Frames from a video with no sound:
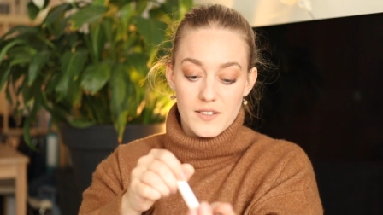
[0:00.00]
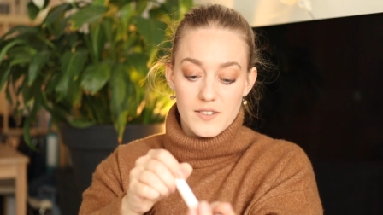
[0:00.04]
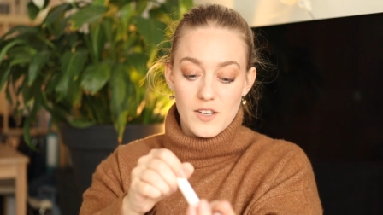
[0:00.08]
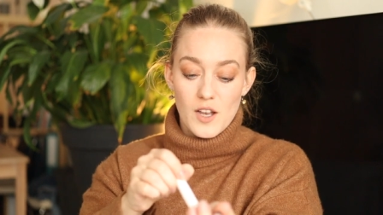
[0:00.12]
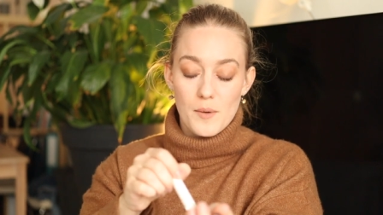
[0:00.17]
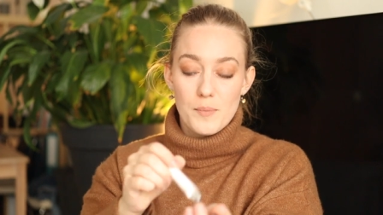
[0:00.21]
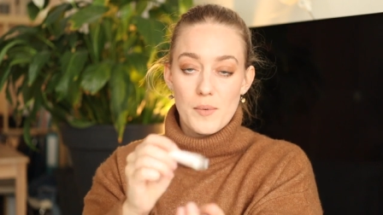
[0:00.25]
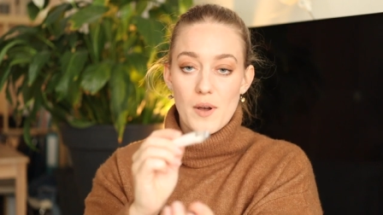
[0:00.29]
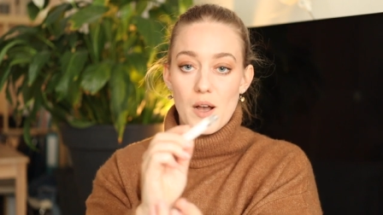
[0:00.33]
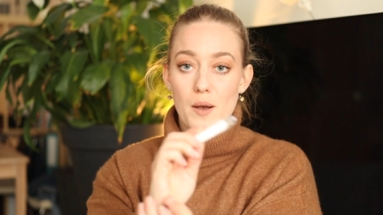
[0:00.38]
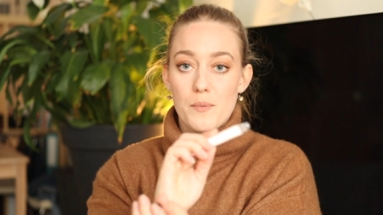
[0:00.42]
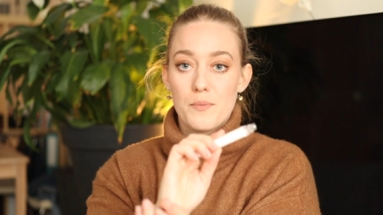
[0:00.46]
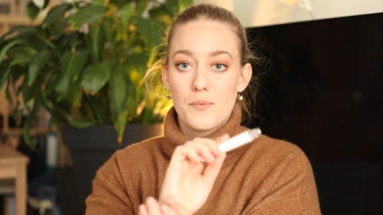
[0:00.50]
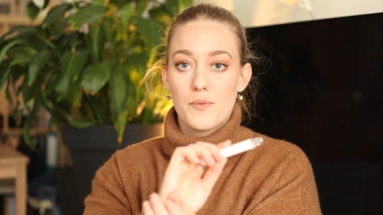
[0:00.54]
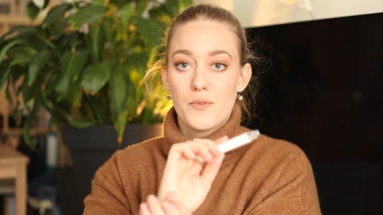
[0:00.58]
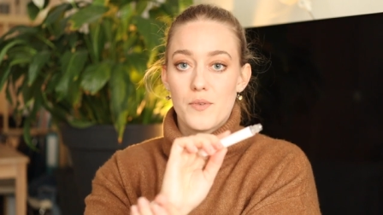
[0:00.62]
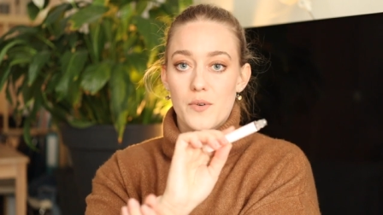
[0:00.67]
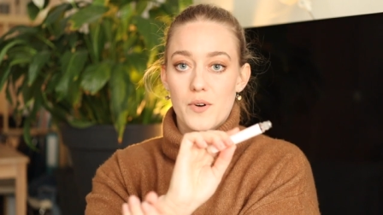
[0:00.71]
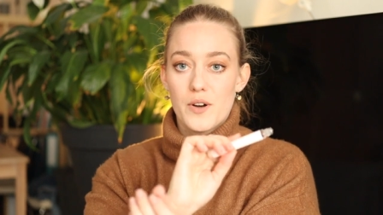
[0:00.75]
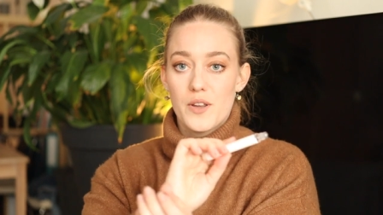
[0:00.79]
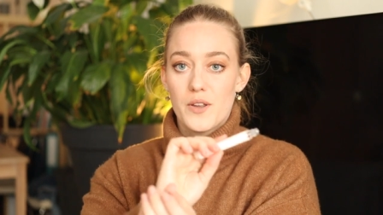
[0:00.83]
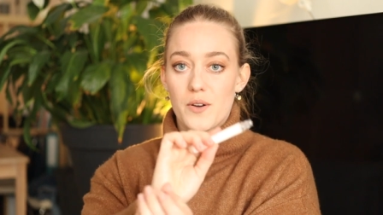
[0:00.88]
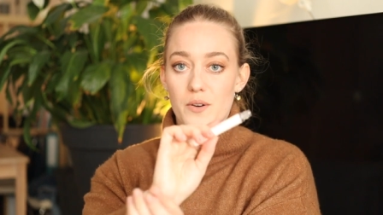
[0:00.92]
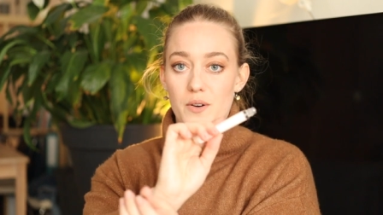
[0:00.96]
top up
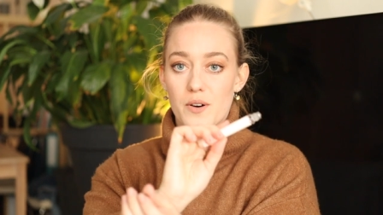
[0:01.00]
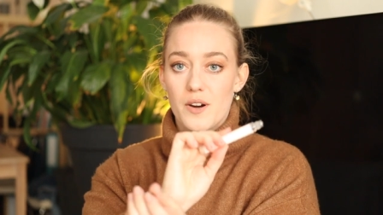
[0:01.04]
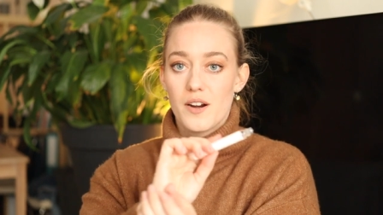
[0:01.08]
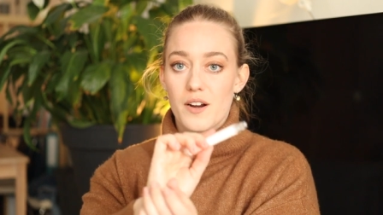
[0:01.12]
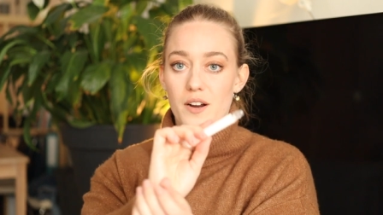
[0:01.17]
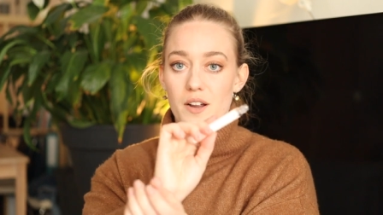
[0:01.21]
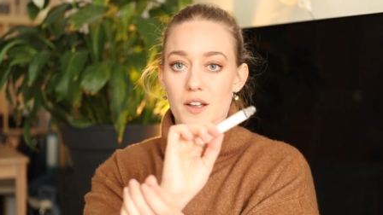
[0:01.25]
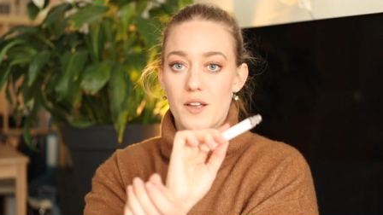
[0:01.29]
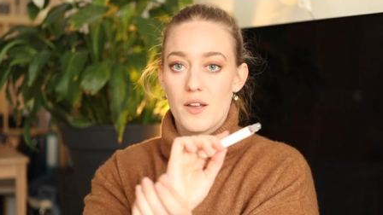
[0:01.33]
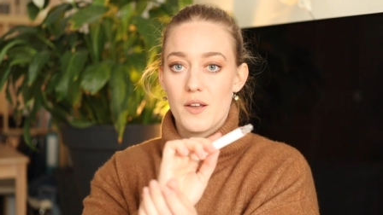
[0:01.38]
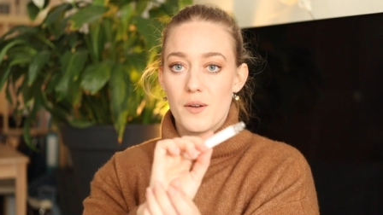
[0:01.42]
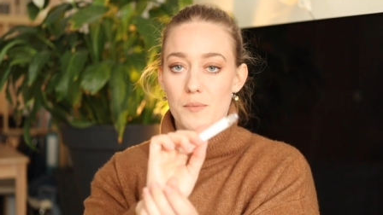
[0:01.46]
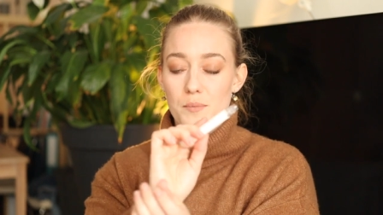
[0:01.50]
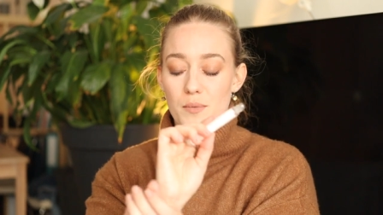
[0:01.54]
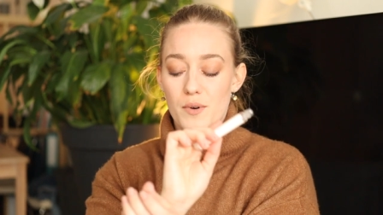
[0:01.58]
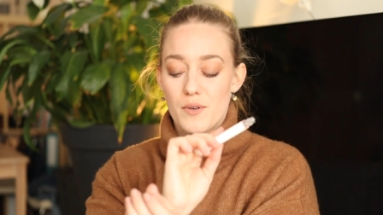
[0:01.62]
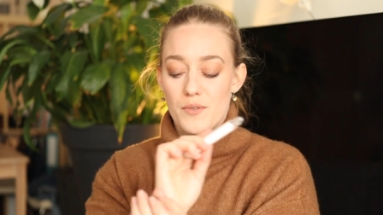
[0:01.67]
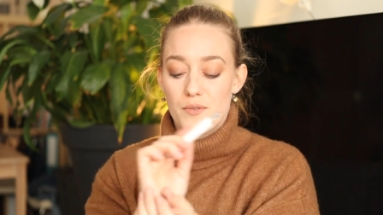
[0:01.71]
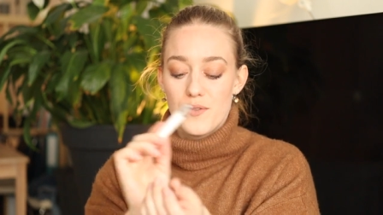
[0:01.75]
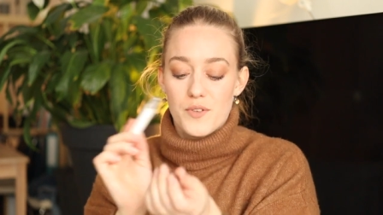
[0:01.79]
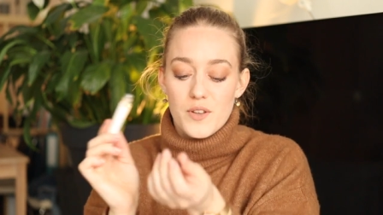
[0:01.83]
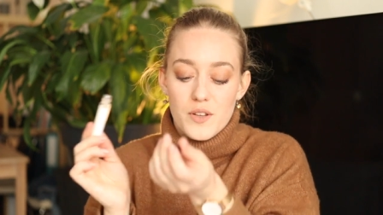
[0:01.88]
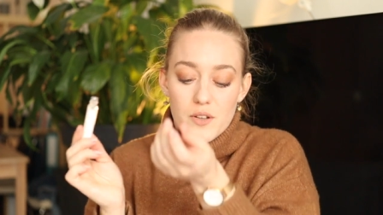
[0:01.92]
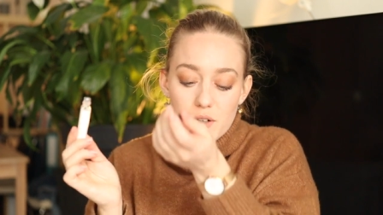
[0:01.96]
for your
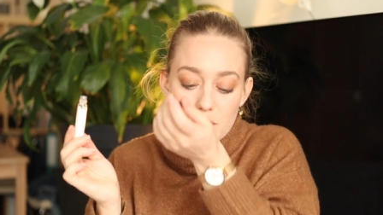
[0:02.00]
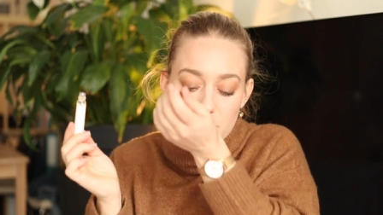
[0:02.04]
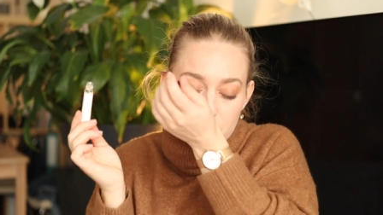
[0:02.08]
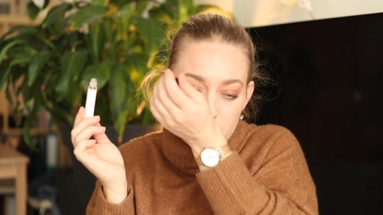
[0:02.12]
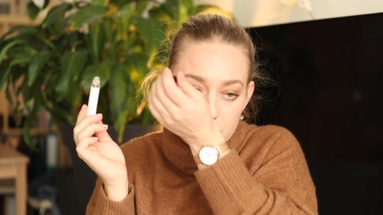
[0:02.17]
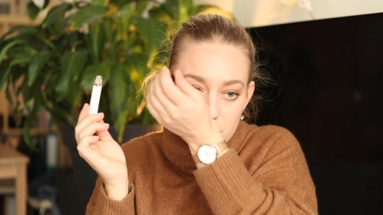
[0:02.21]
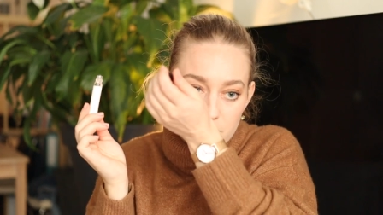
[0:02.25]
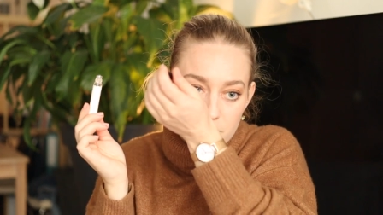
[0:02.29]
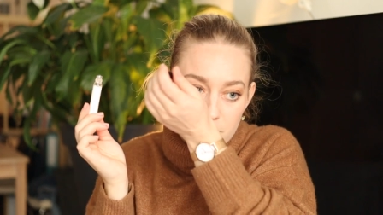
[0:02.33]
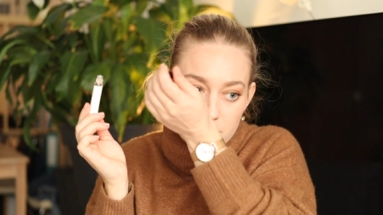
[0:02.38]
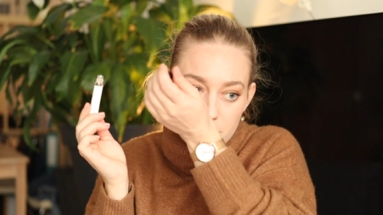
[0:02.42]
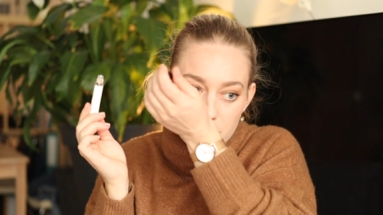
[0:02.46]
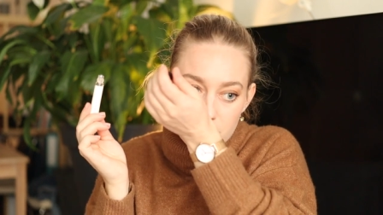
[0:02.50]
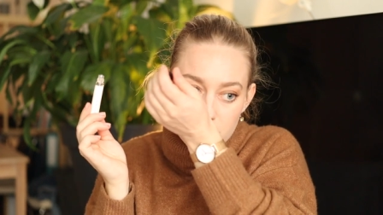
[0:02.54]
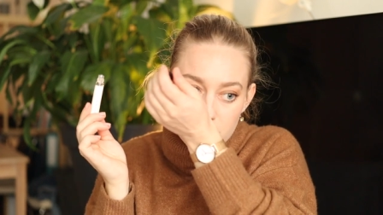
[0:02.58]
perfume